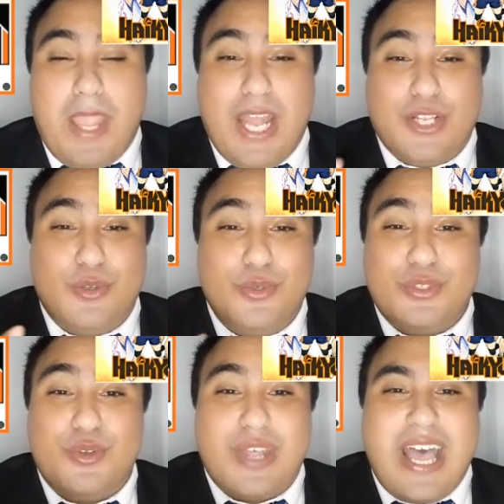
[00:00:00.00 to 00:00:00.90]
And due
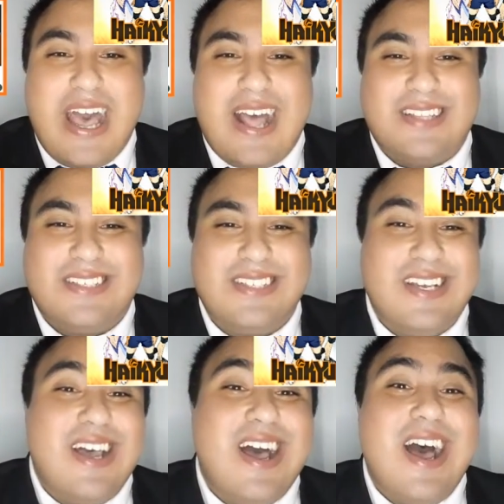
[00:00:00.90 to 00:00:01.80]
to that,
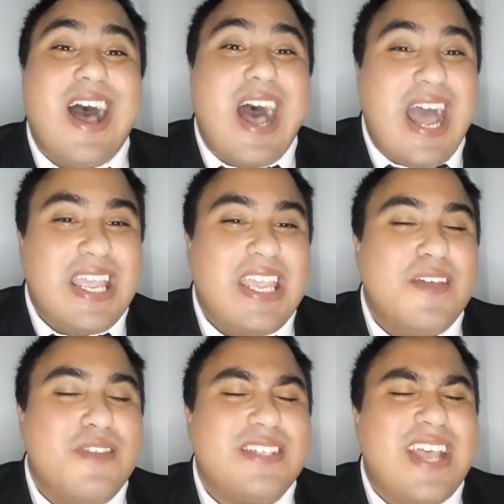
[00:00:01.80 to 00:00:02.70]
I
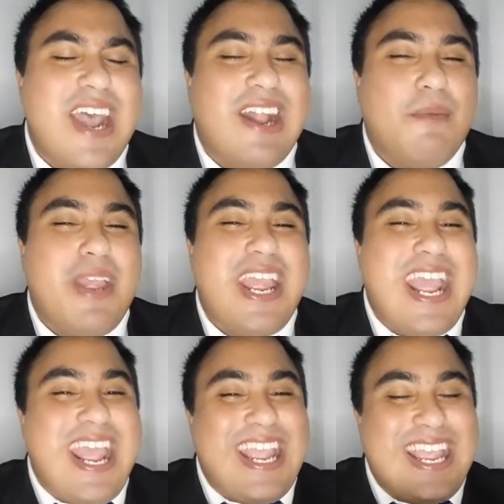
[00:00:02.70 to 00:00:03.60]
give this anime
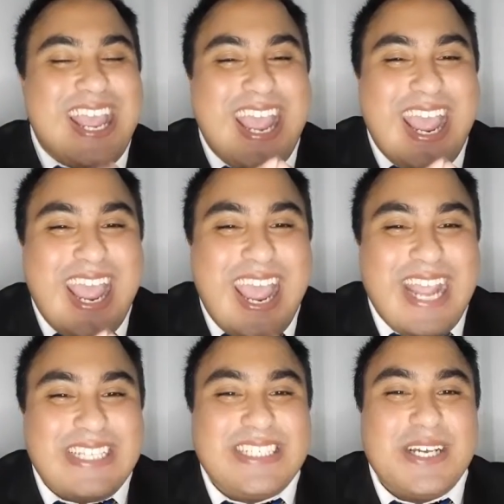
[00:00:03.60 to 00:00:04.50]
a
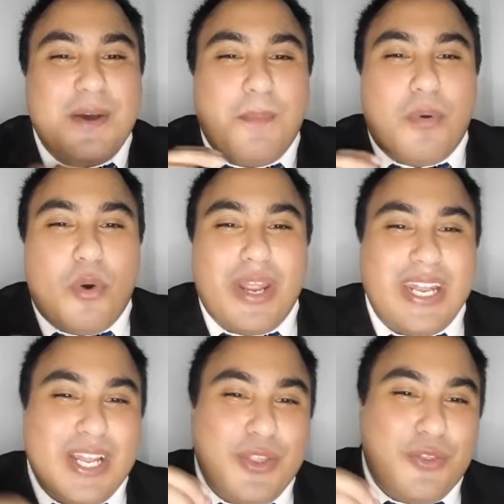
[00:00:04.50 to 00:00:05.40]

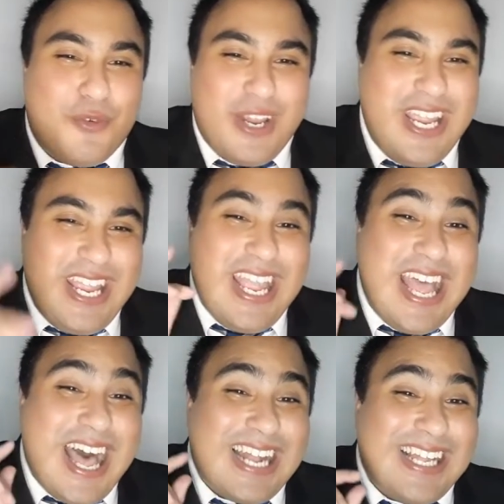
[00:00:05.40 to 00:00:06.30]
8.3
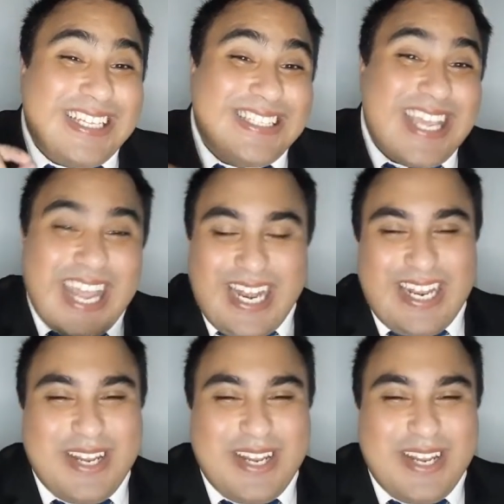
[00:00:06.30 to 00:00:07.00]
out of 10